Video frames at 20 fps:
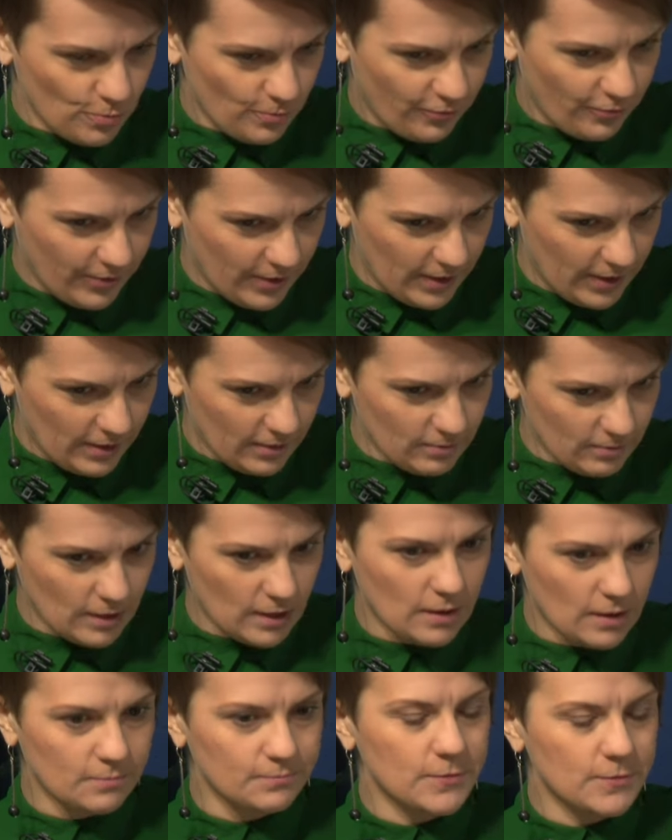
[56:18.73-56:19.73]
the cities
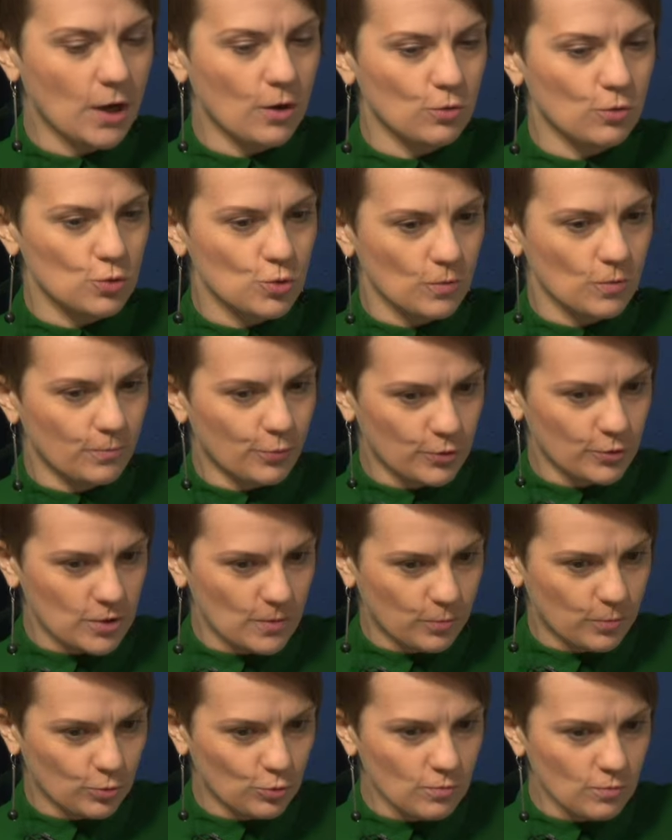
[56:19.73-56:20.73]
in
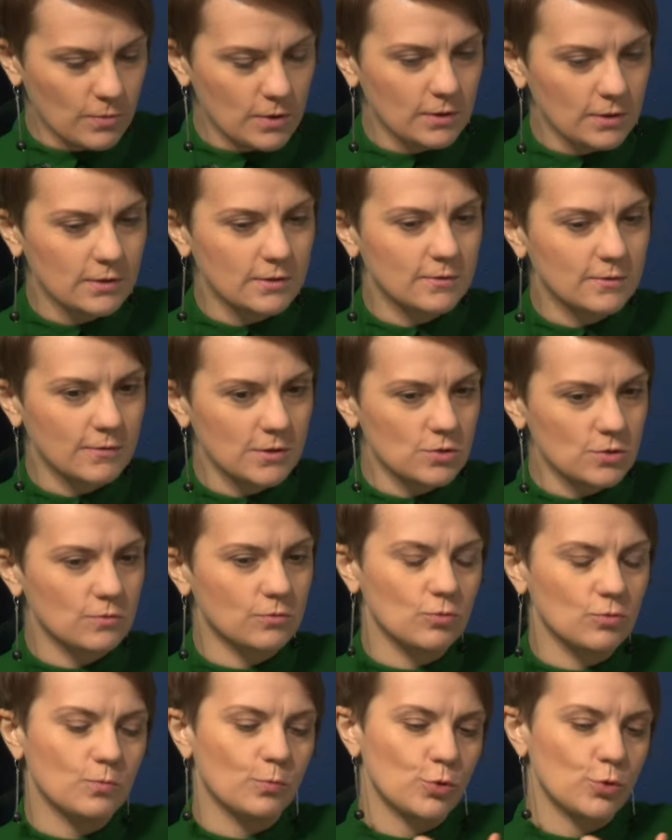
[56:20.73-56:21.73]
10, 20
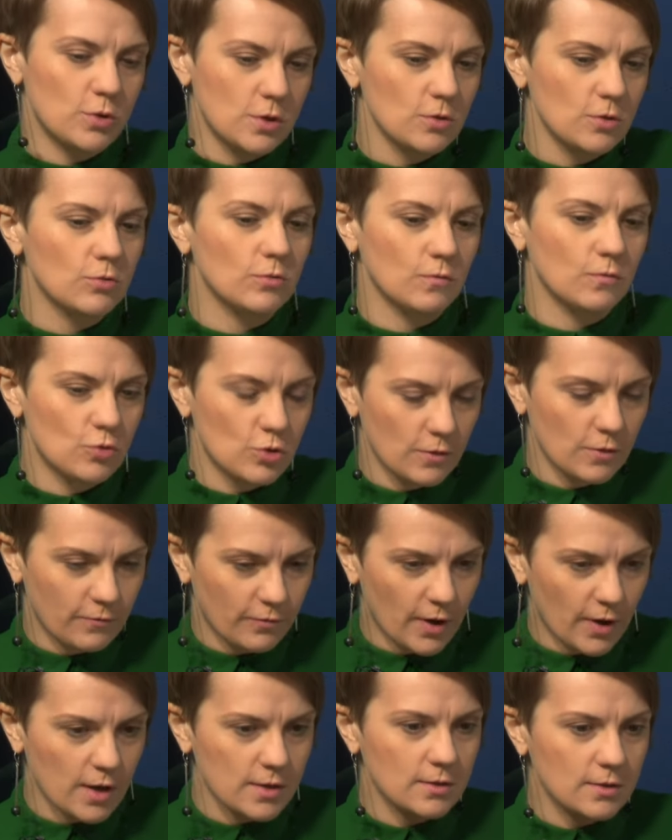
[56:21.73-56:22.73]
years? I'd
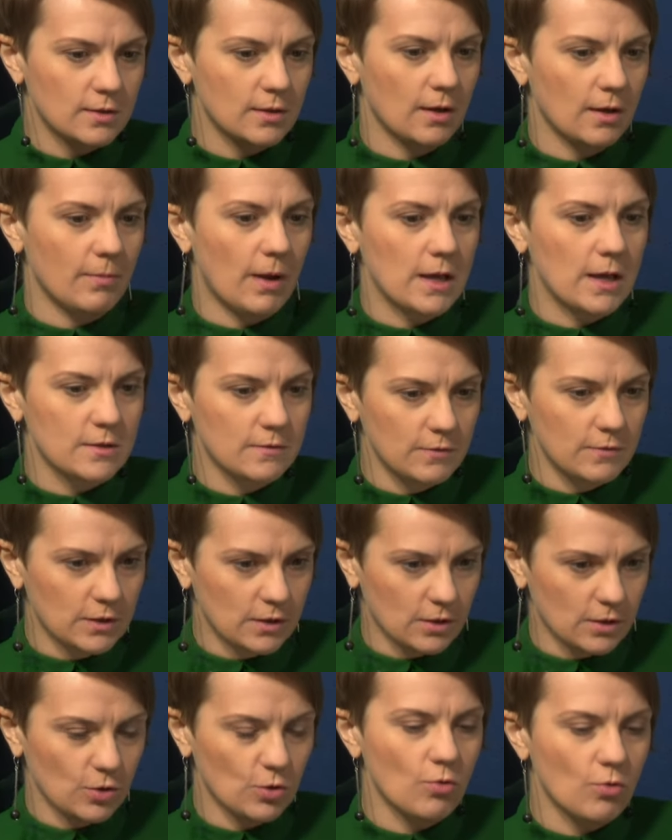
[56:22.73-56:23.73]
like to ask Andrei,
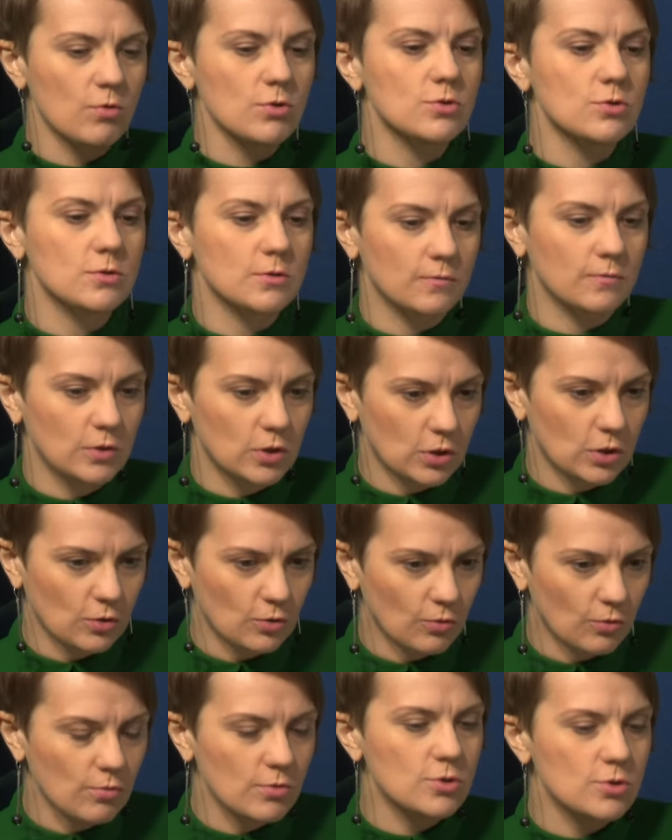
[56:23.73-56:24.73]

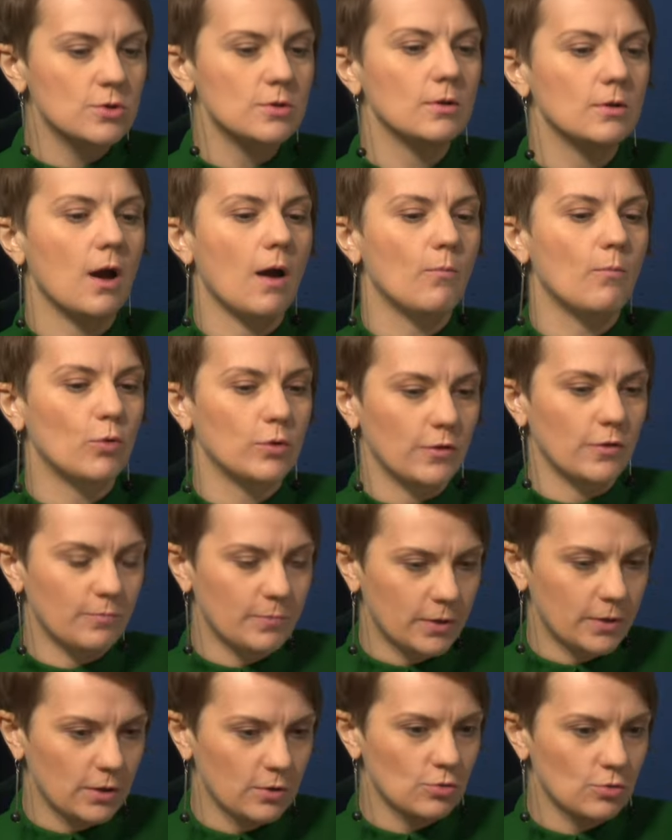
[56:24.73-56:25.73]
where do you get the
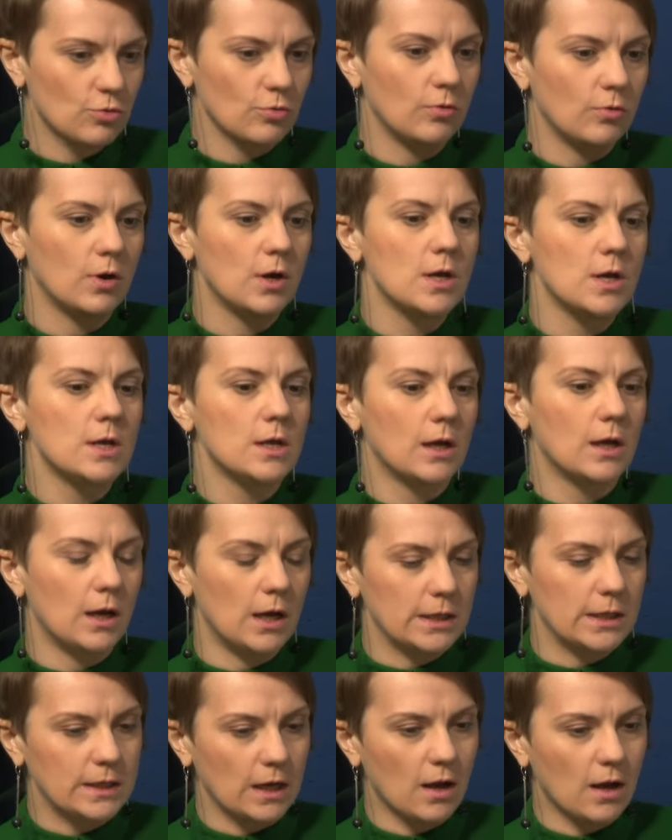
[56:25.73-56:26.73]
funds? Where do you get the
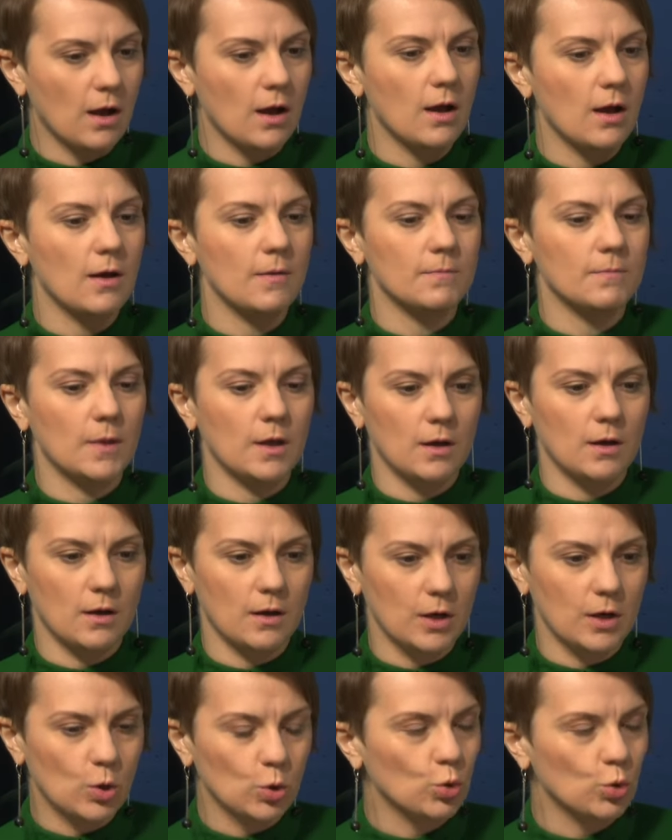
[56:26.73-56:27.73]
funds? We hear this
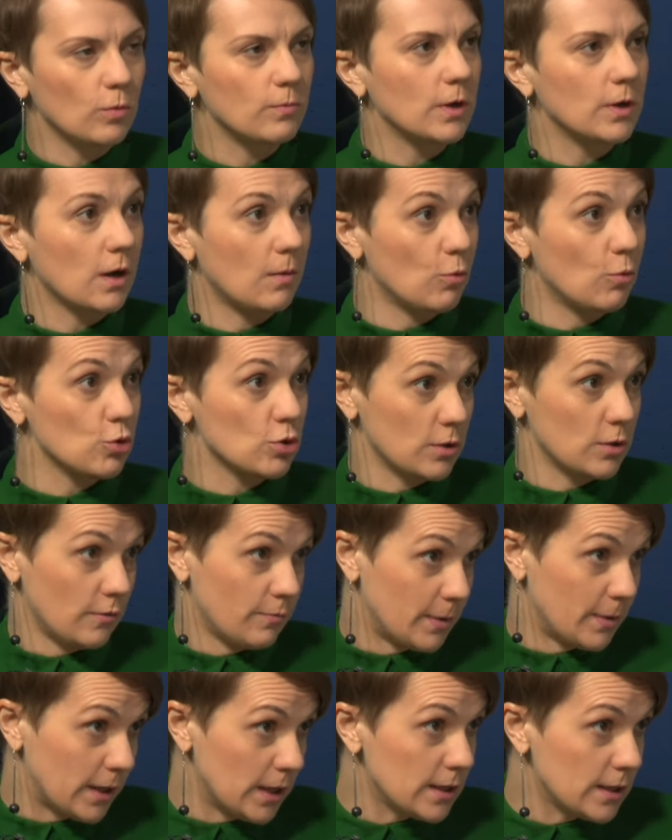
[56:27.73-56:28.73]
question all the
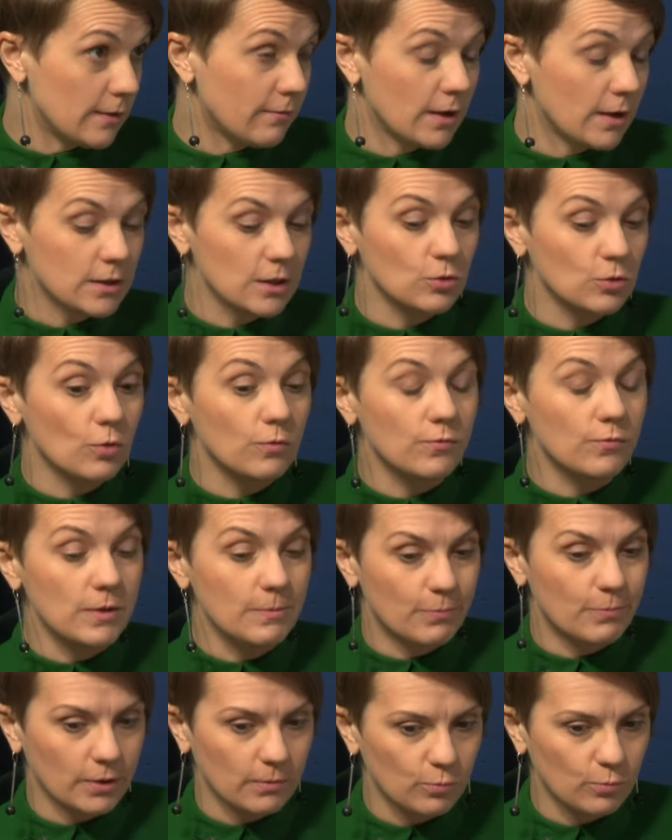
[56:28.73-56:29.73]
time. This
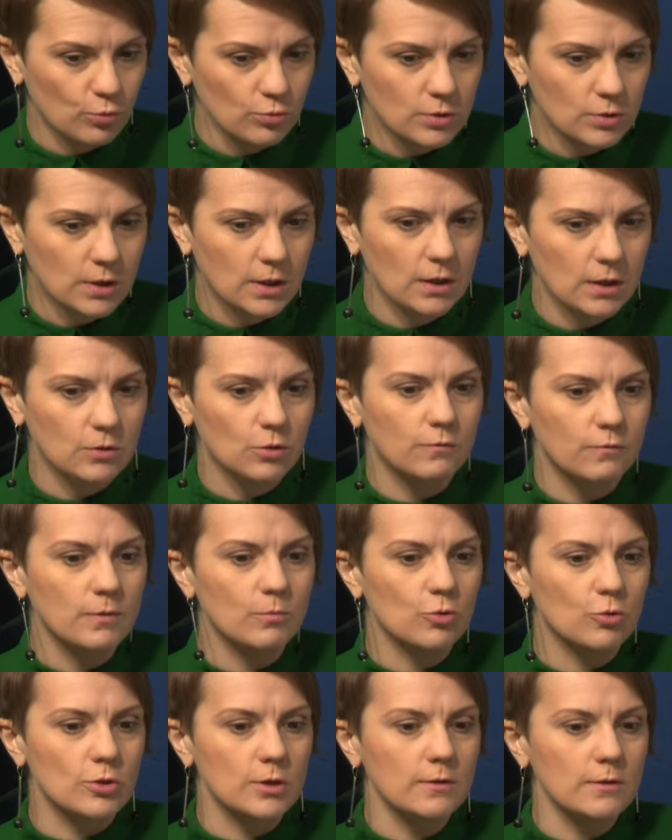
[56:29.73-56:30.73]
economy actually
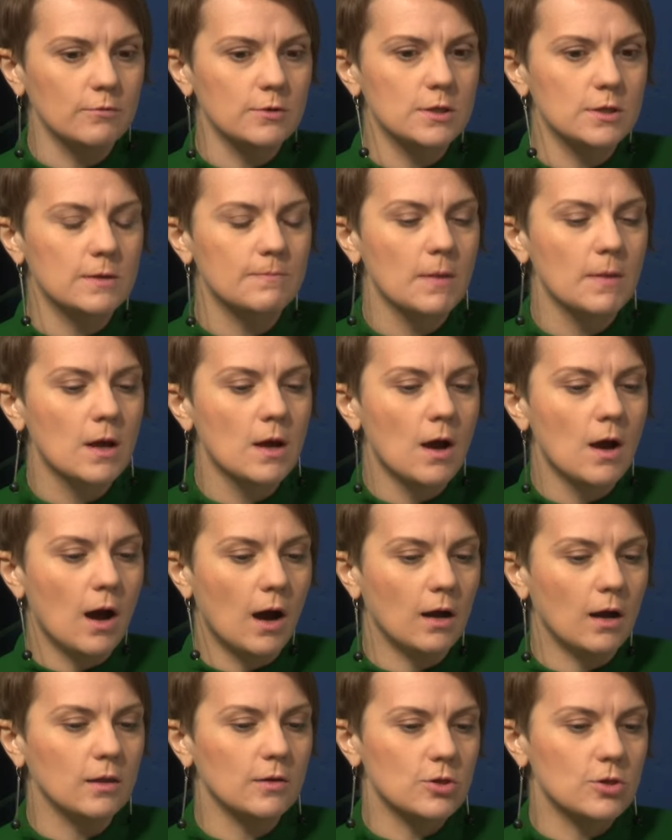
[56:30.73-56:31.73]
can provide new
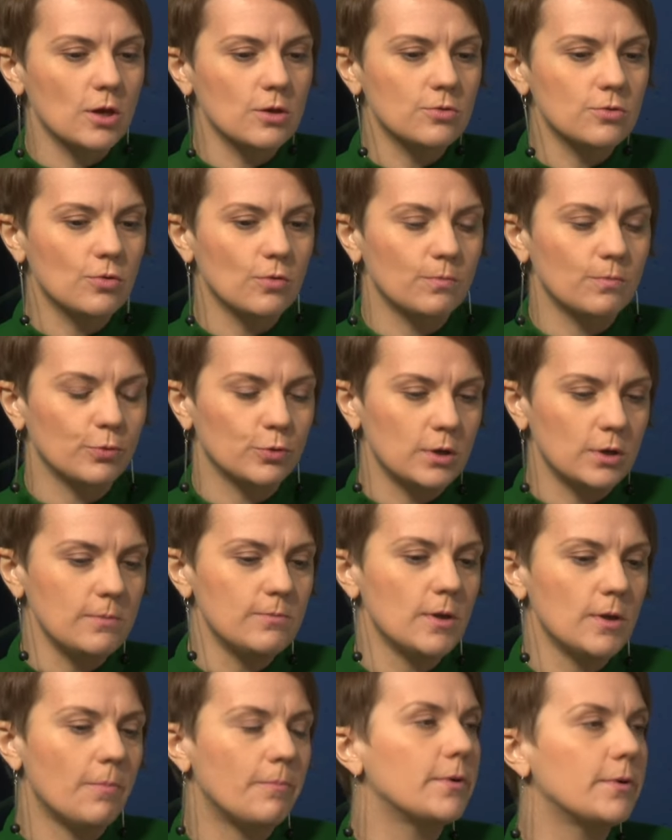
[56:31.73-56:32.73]
profits, new
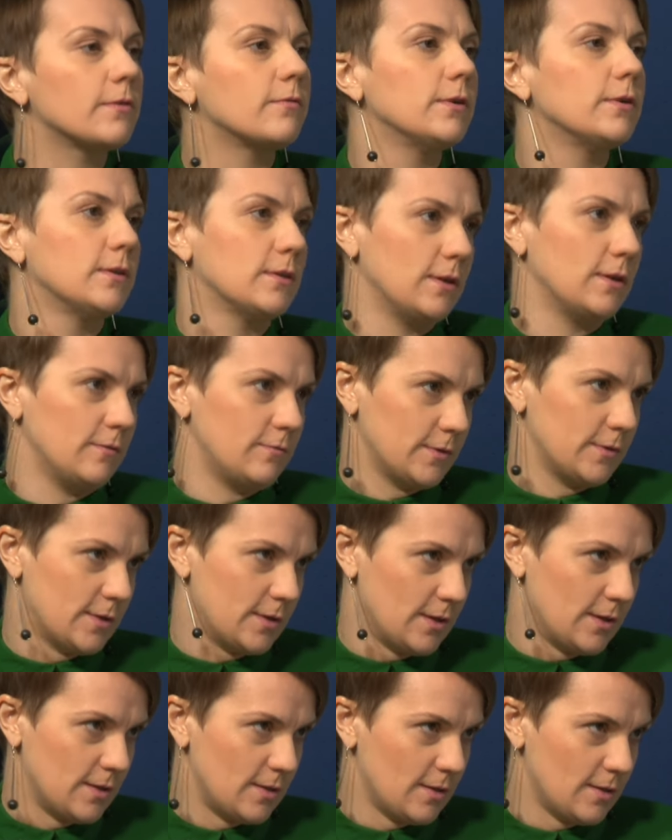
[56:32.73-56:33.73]
opportunities, but we
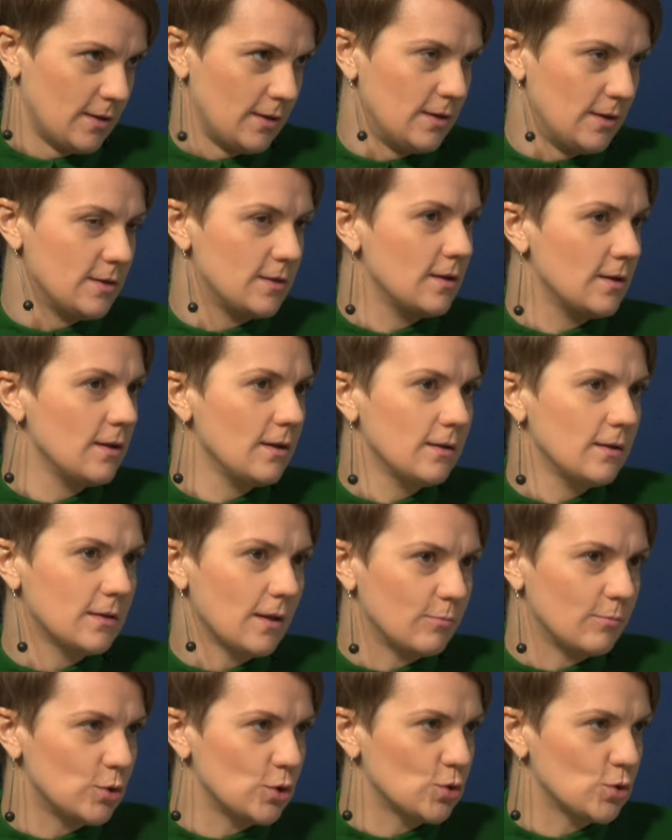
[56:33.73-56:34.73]
need to have
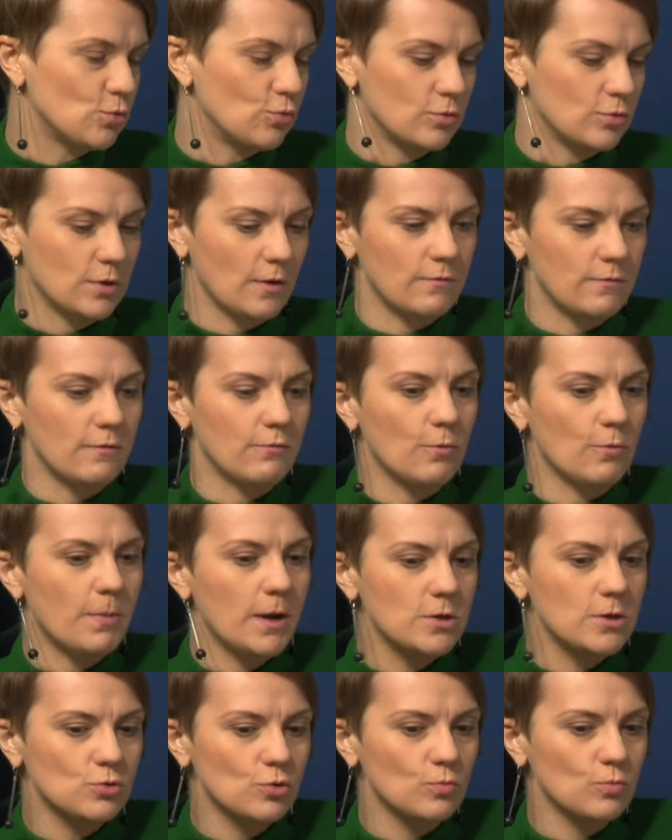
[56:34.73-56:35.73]
this primary
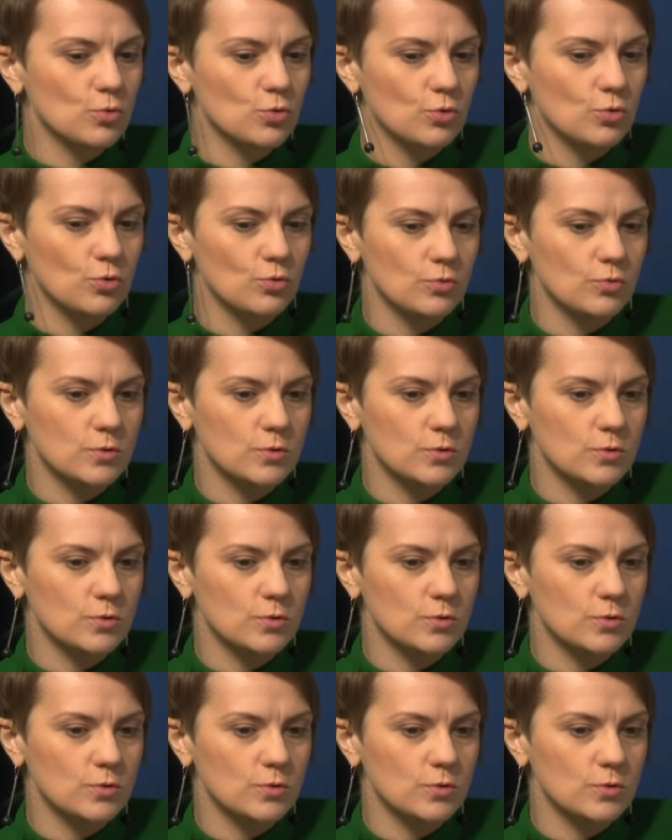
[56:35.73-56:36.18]
investment.